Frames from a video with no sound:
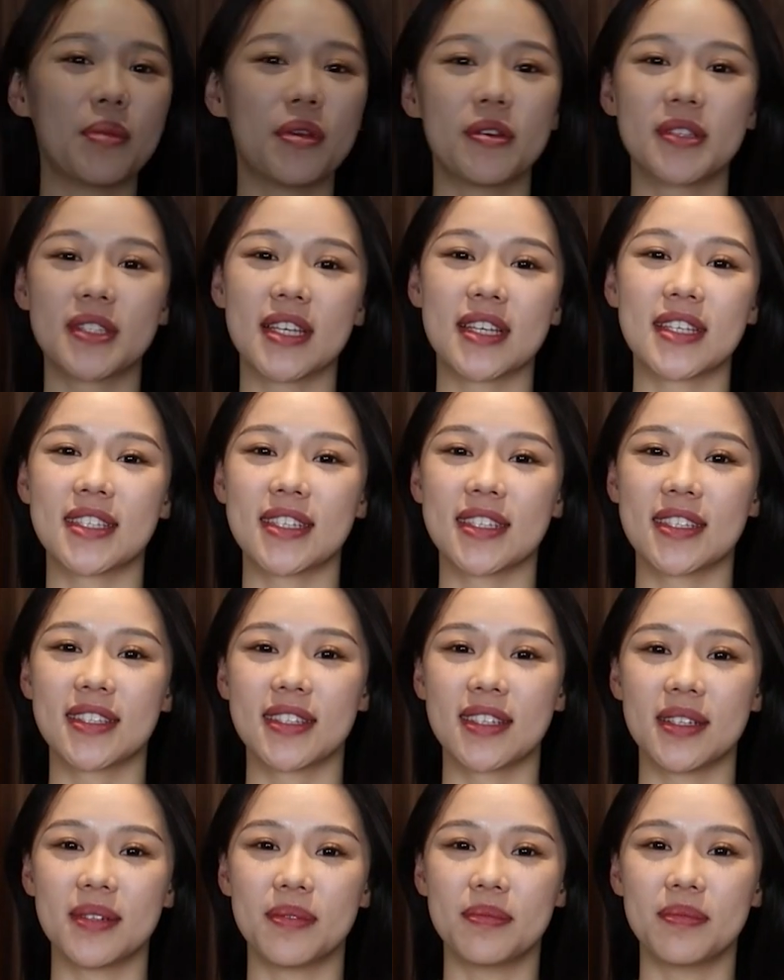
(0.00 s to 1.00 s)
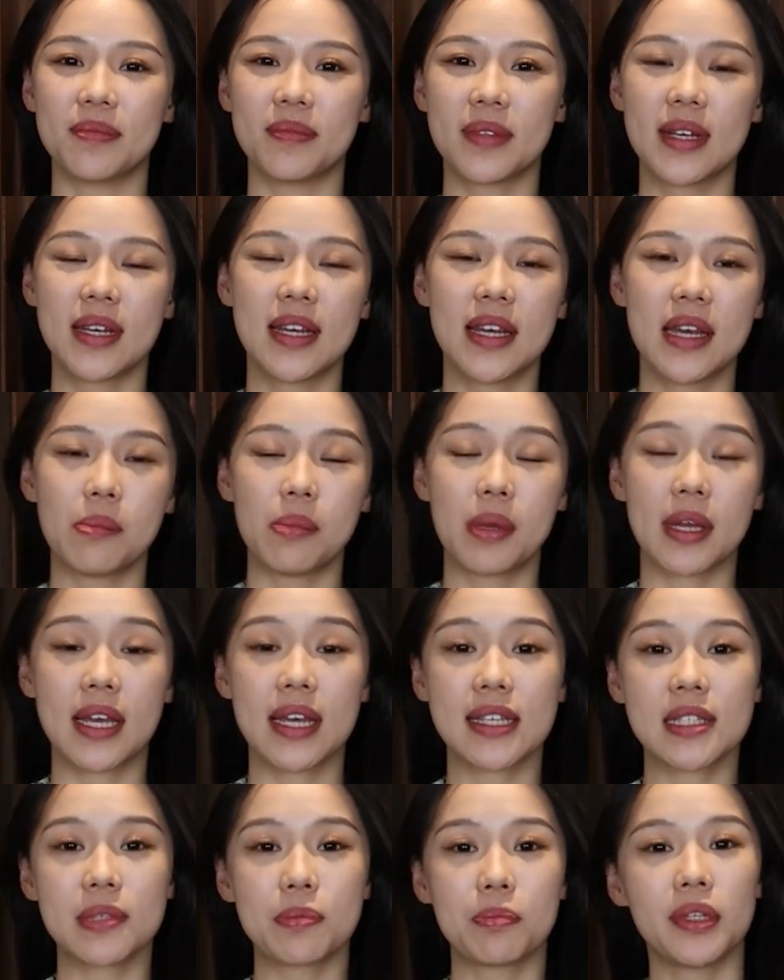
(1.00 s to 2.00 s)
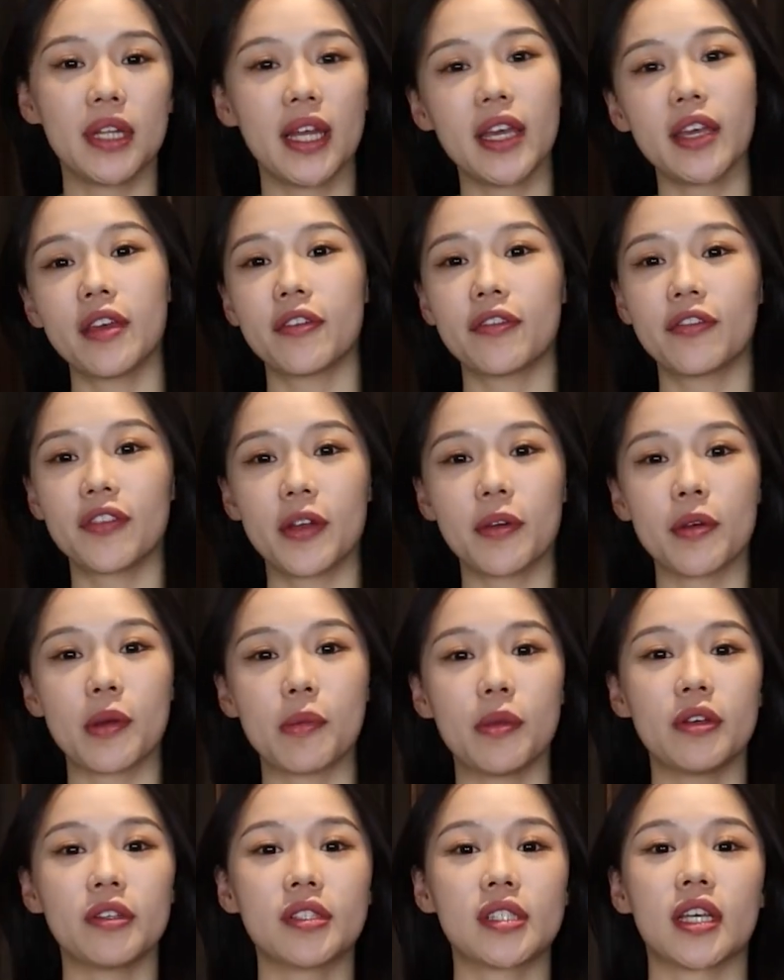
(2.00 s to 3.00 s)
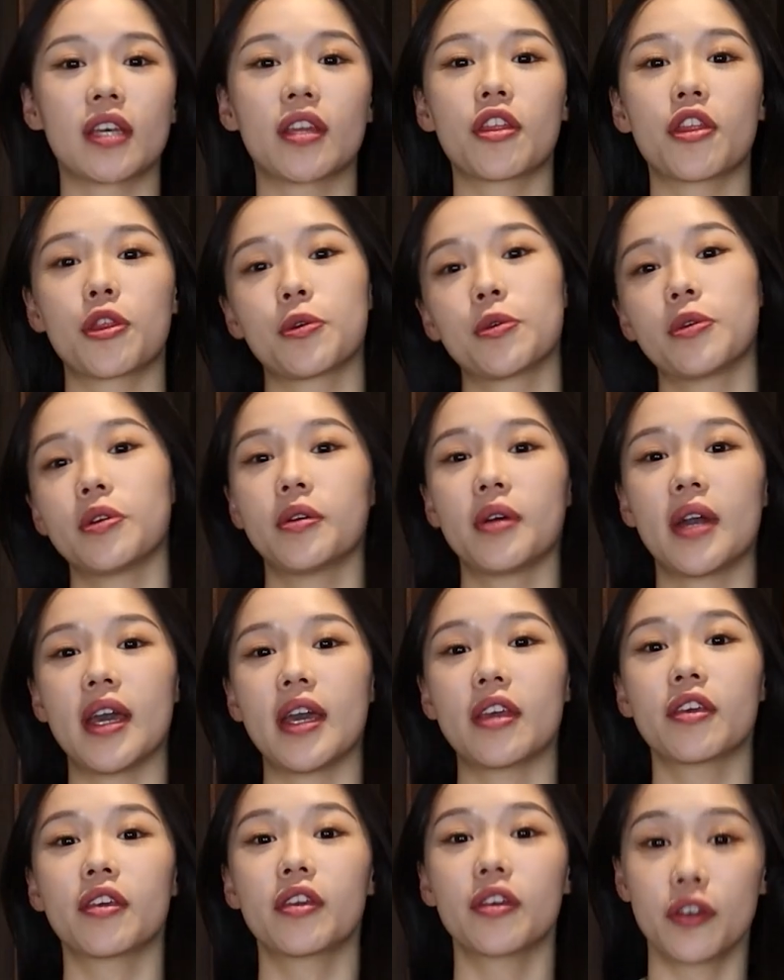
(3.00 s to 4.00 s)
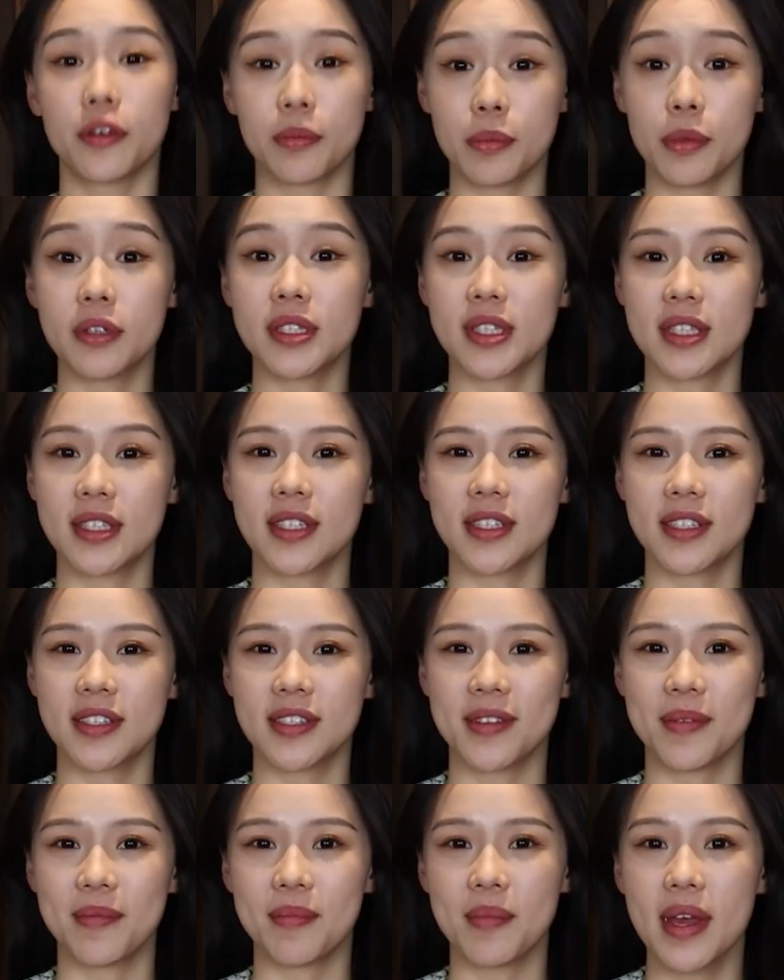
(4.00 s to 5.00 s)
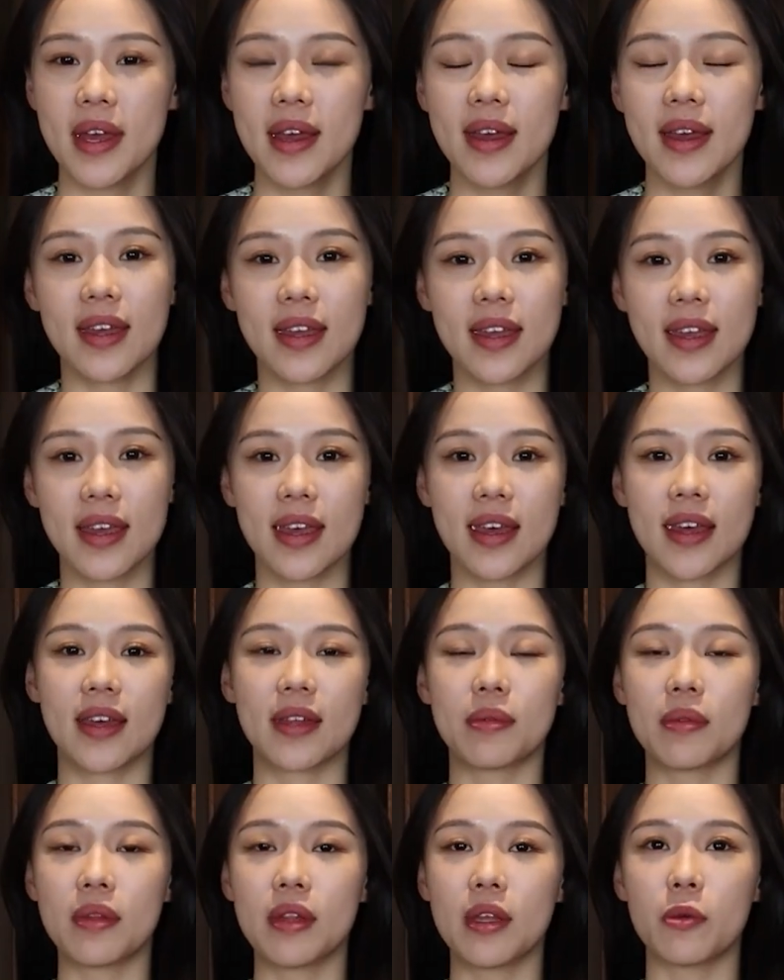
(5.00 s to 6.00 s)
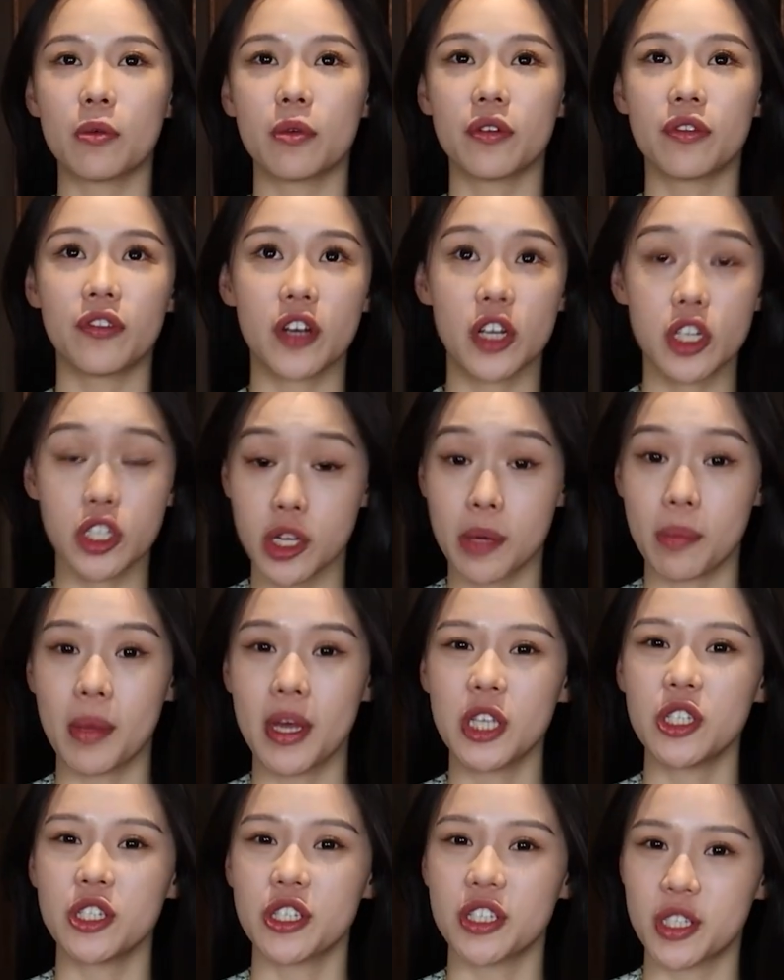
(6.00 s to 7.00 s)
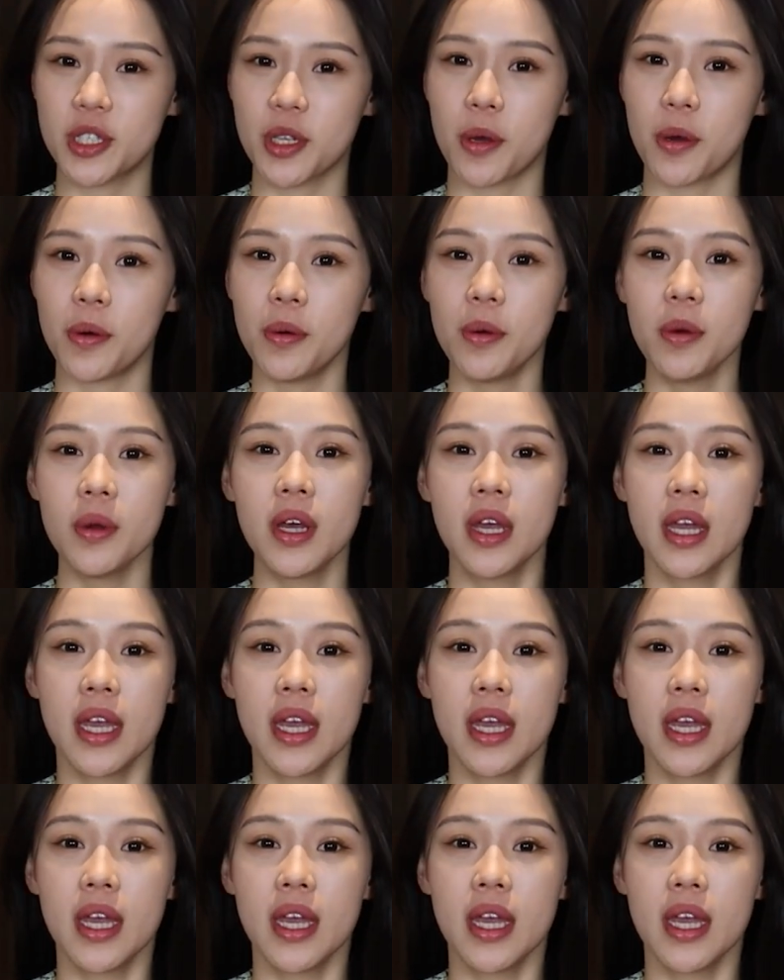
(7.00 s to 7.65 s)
music system? Because playing your favorite music through a good music system, it can refresh and mend your soul.